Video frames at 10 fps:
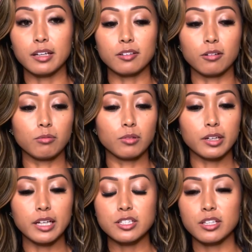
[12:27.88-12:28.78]
So
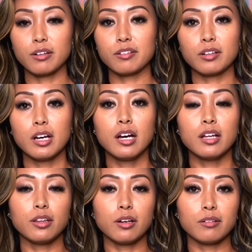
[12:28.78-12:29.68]
look into
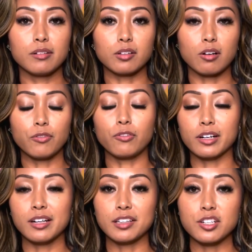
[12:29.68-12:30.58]
those golf
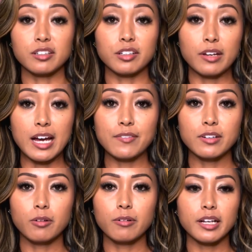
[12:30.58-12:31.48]
organizations if you haven't
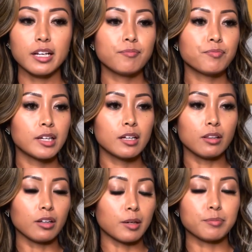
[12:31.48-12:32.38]
already.
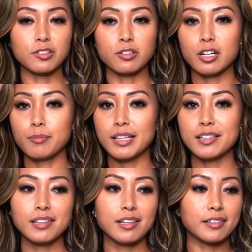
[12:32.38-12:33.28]
Look up the
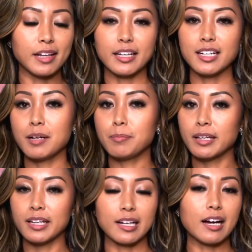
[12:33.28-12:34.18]
tournaments, sign up,
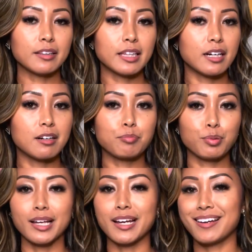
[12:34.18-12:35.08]
get out there,
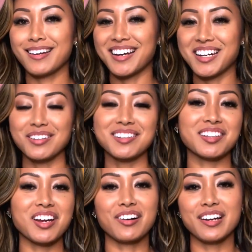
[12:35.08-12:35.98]
play. I know it's
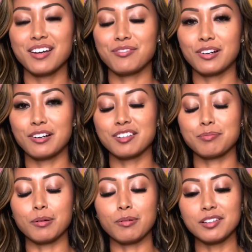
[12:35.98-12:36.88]
scary at first,
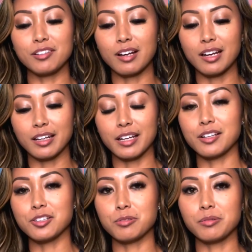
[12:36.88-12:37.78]
but once you kind of get
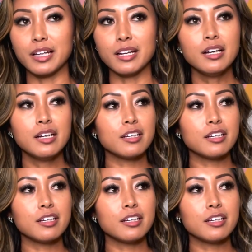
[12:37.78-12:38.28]
into it,